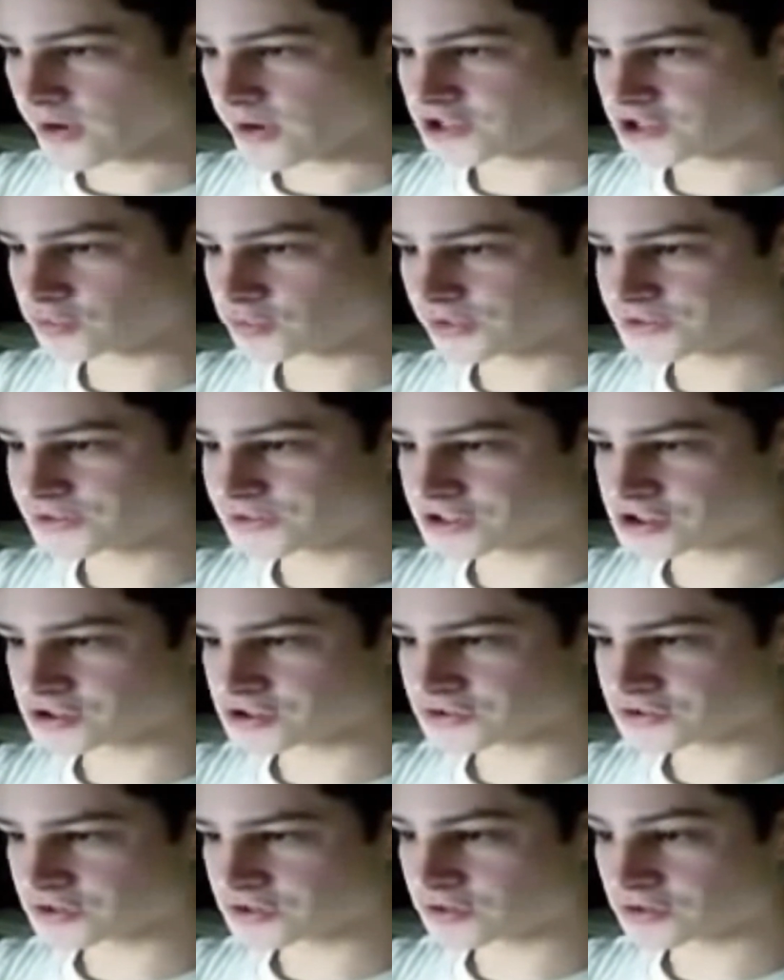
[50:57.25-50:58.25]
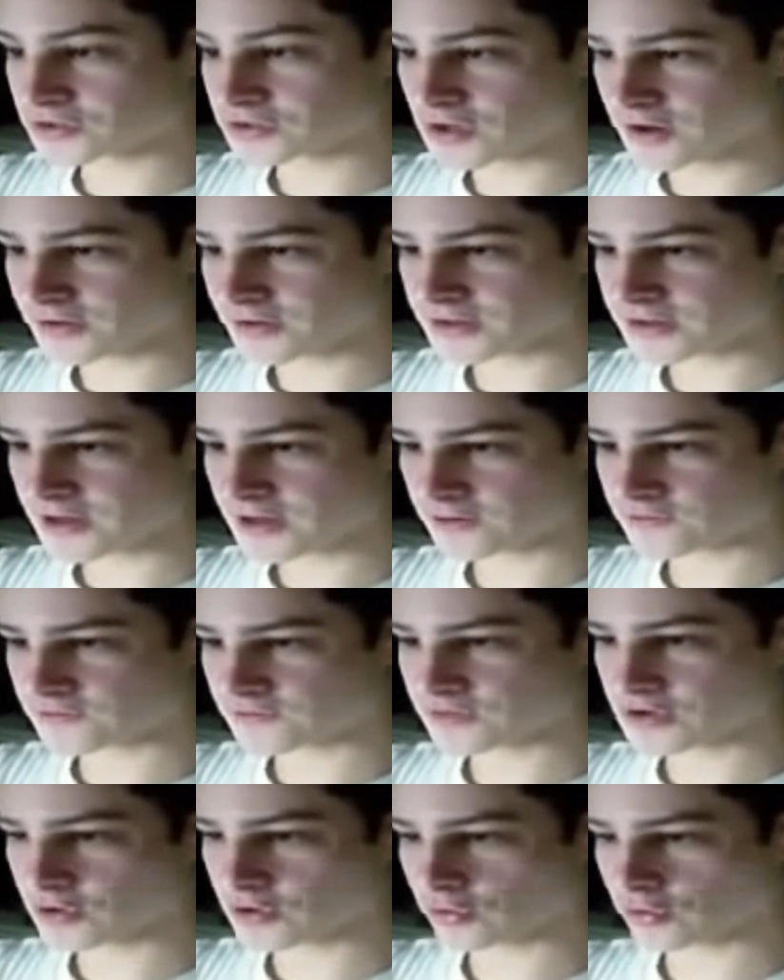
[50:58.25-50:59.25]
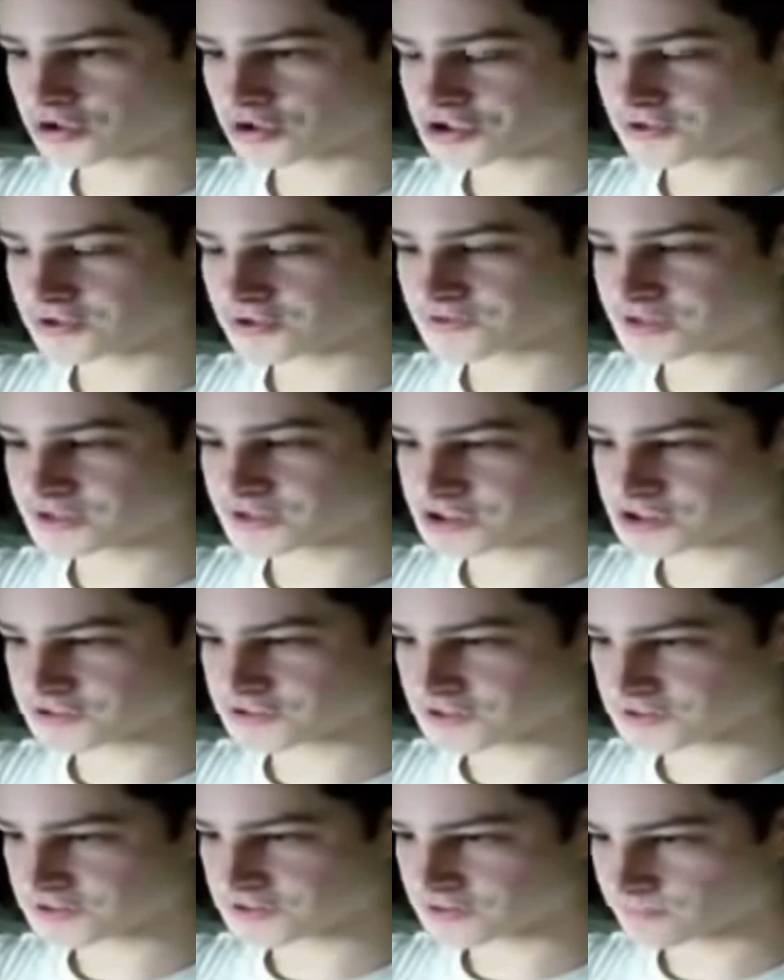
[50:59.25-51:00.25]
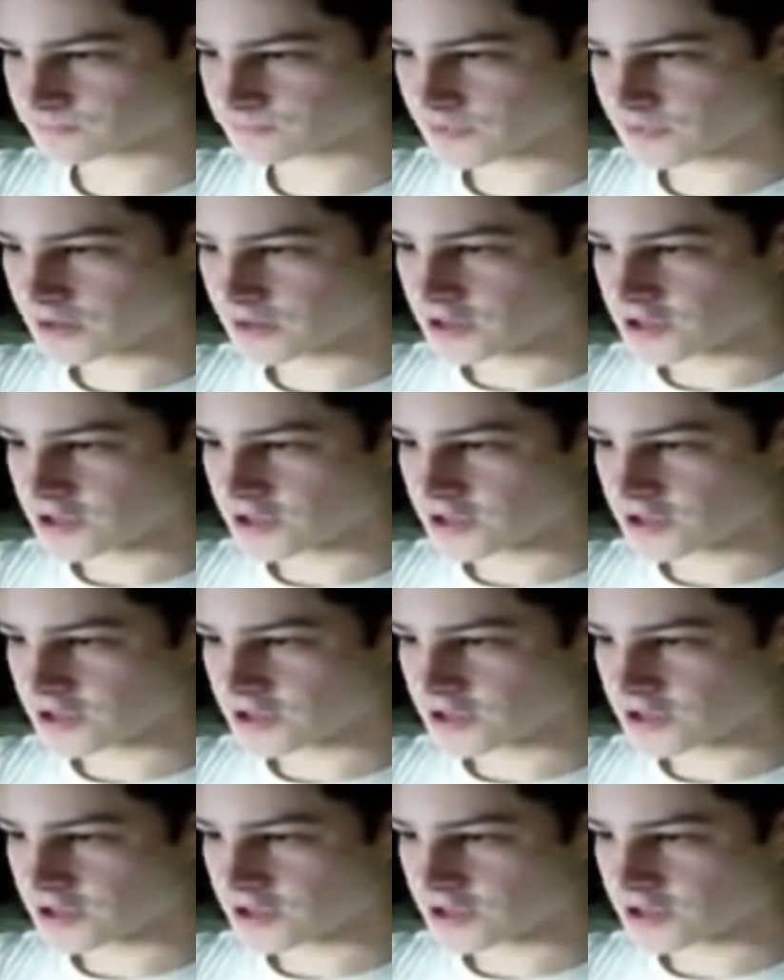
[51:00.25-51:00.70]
Gradual additions could not account for the origin of such a system.